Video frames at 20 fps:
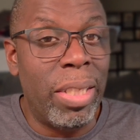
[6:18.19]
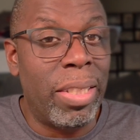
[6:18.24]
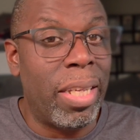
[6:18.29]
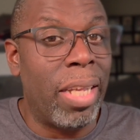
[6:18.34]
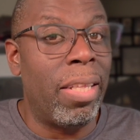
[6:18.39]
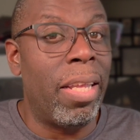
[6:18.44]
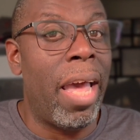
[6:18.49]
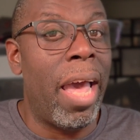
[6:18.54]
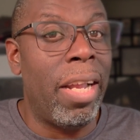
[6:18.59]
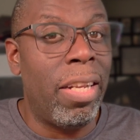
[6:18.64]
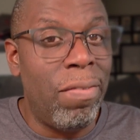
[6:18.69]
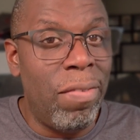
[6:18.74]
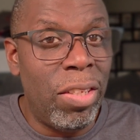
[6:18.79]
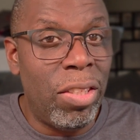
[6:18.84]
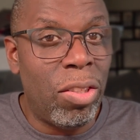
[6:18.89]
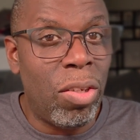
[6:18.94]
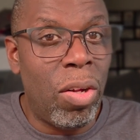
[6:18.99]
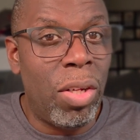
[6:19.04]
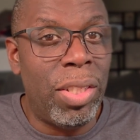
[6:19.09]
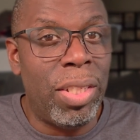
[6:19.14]
It's got the active
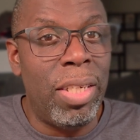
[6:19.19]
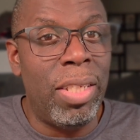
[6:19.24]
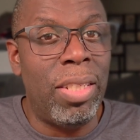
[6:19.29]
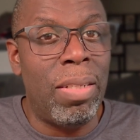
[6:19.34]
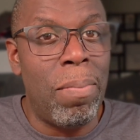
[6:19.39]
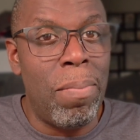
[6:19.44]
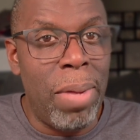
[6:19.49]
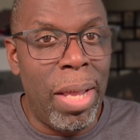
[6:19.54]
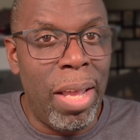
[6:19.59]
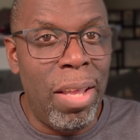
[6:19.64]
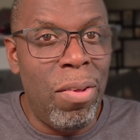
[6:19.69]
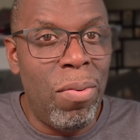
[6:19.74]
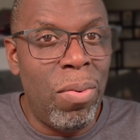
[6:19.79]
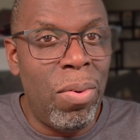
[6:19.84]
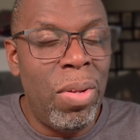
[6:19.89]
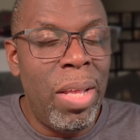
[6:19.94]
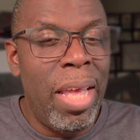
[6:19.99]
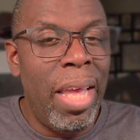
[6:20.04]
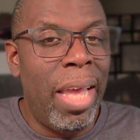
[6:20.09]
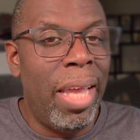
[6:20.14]
exhaust, and it's a
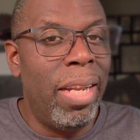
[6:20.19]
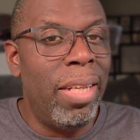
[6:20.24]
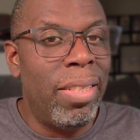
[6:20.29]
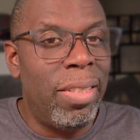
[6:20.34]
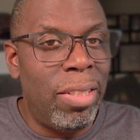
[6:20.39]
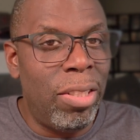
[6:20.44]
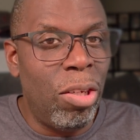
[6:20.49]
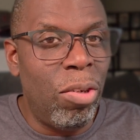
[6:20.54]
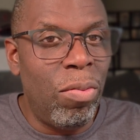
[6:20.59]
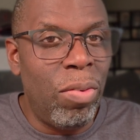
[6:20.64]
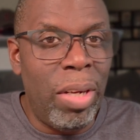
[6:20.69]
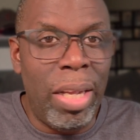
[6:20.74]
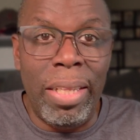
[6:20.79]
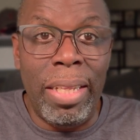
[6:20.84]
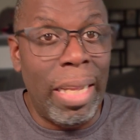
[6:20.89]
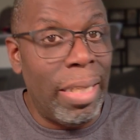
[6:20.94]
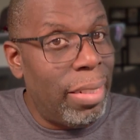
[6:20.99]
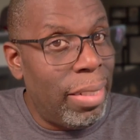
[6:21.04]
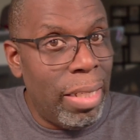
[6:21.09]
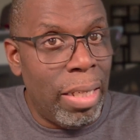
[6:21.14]
manual, and it's silver, and
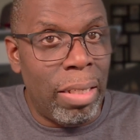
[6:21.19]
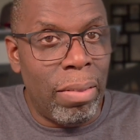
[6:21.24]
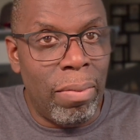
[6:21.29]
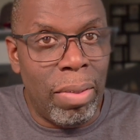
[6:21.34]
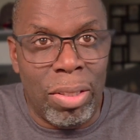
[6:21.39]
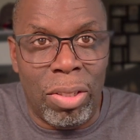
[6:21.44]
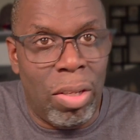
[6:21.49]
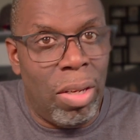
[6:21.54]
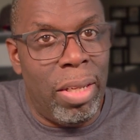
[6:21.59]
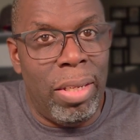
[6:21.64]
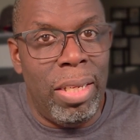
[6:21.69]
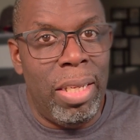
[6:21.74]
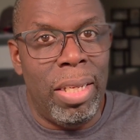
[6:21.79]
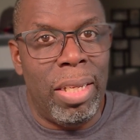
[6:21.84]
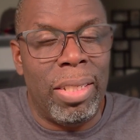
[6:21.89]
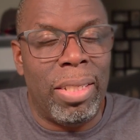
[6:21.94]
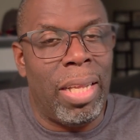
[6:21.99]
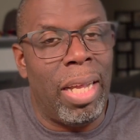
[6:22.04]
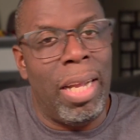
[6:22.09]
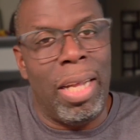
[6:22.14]
that's it. That's all I need,
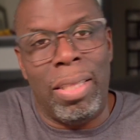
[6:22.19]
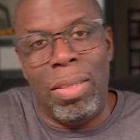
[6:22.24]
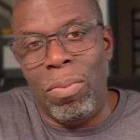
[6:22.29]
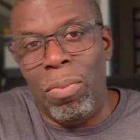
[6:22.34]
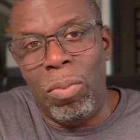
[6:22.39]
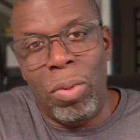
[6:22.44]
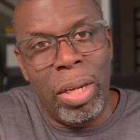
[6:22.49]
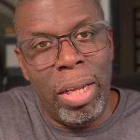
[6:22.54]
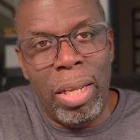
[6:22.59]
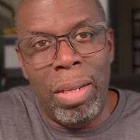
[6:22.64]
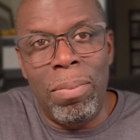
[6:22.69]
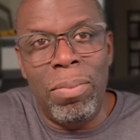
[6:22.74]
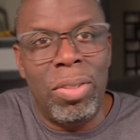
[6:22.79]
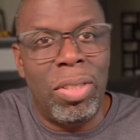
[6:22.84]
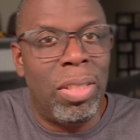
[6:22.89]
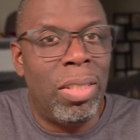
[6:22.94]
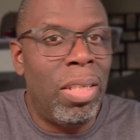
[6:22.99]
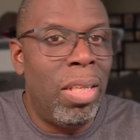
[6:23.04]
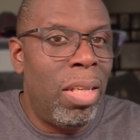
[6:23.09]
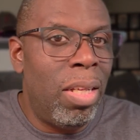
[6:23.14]
because I got the
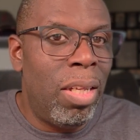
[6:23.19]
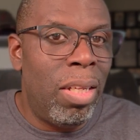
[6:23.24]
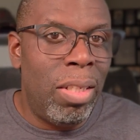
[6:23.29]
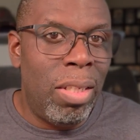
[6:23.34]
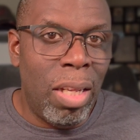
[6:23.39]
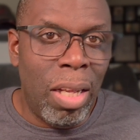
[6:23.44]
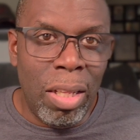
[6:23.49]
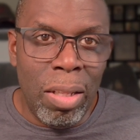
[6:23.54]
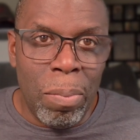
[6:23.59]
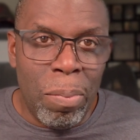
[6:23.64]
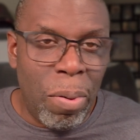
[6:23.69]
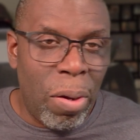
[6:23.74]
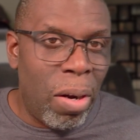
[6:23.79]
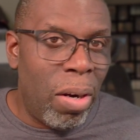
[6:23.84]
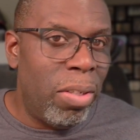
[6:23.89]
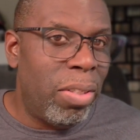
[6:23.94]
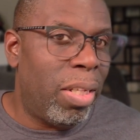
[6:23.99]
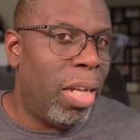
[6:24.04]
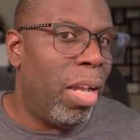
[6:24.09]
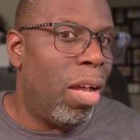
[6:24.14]
rims, the other
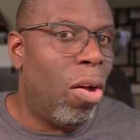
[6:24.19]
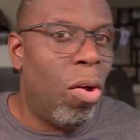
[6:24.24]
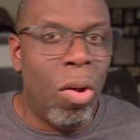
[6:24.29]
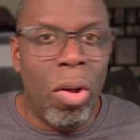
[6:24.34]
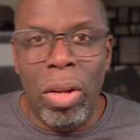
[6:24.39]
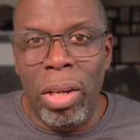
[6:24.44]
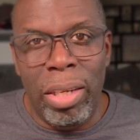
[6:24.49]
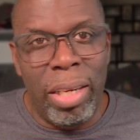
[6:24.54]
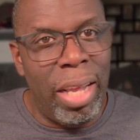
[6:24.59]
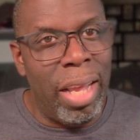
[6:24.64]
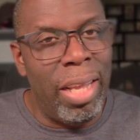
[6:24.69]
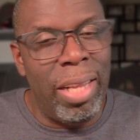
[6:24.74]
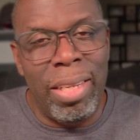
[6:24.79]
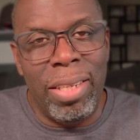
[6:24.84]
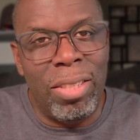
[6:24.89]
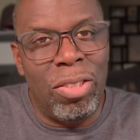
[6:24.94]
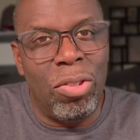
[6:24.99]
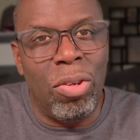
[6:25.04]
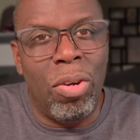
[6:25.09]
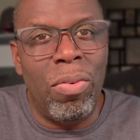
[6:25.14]
parts. I got all of that in
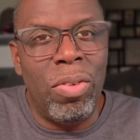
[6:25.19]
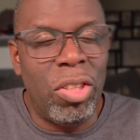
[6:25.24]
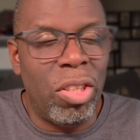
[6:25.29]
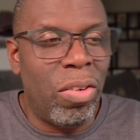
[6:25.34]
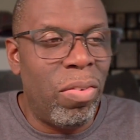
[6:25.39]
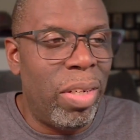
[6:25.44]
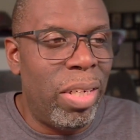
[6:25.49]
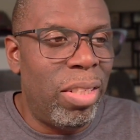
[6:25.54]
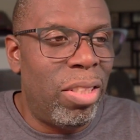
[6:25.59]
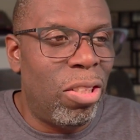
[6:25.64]
the storage already.